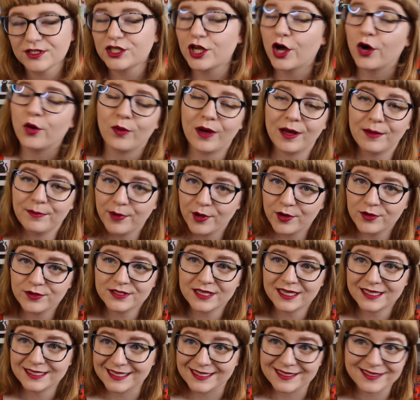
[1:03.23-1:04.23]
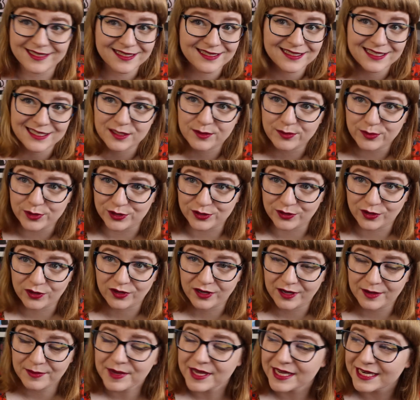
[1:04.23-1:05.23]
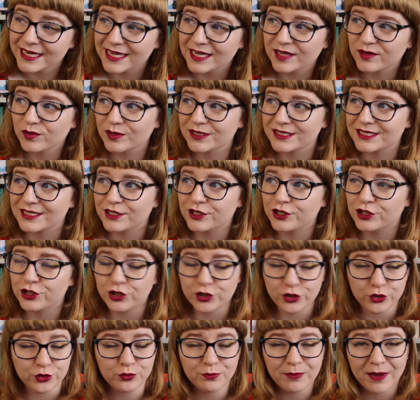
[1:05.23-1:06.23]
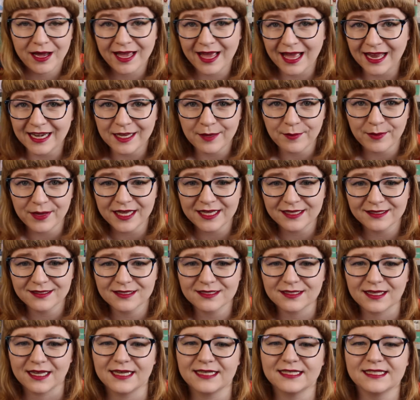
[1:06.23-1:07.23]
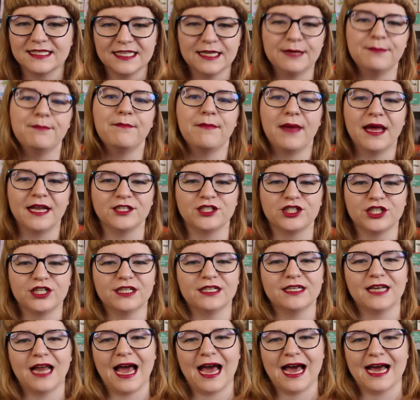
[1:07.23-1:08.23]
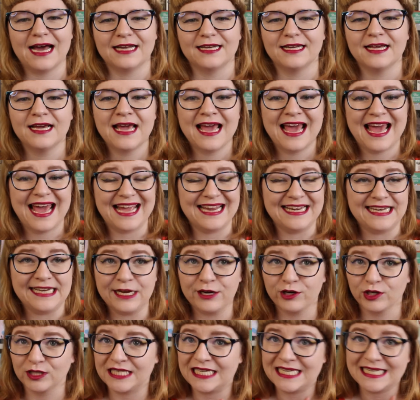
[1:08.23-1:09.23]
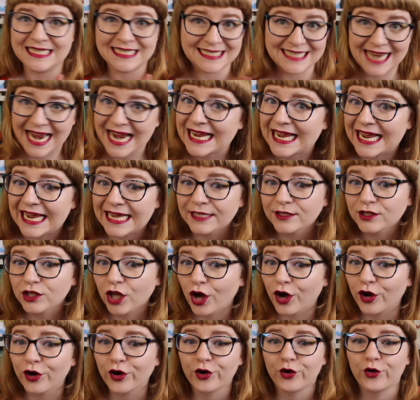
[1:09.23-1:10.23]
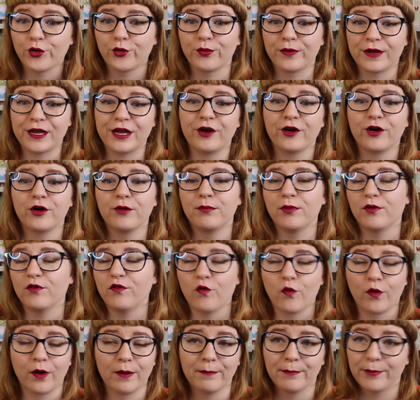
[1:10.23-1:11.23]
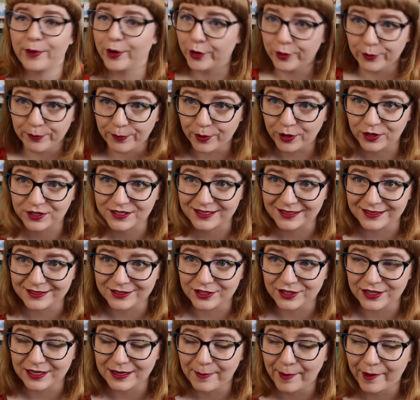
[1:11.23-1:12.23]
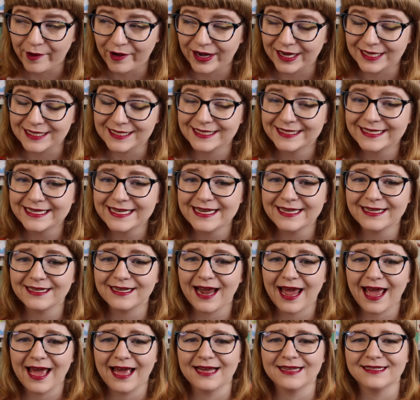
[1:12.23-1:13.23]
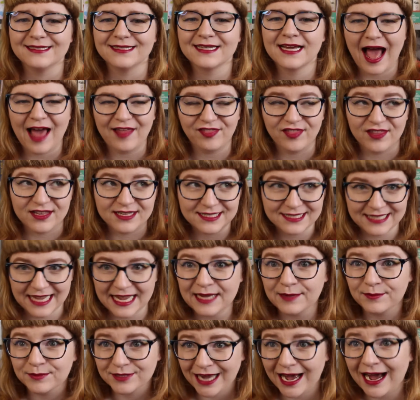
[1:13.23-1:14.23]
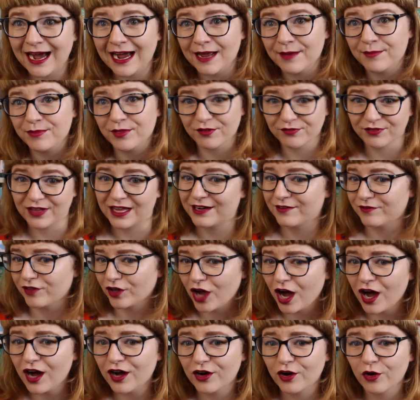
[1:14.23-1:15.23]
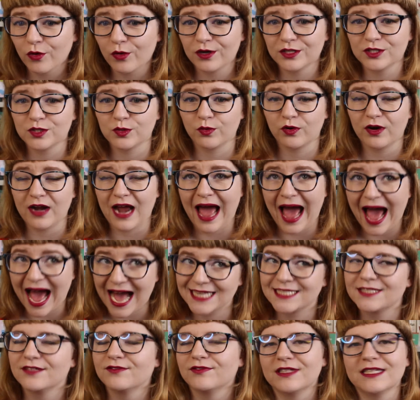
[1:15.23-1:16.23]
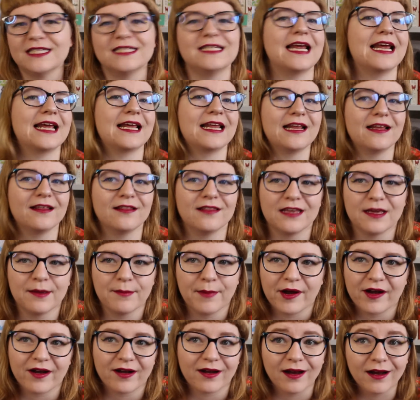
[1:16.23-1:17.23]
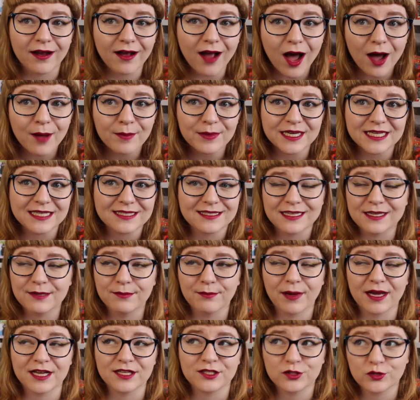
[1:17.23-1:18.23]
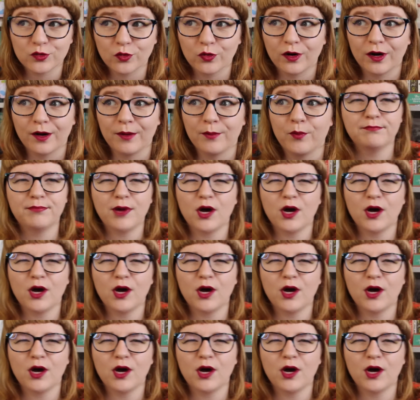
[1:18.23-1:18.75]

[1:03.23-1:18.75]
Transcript: So, while Bo's existence as a musical comedian wasn't new by any means, like Tim mentioned, had a nearly decade-long career before Bo burst into the American scene, and at the same time the Flight of the Conchords were actively taking the American comedy scene by storm,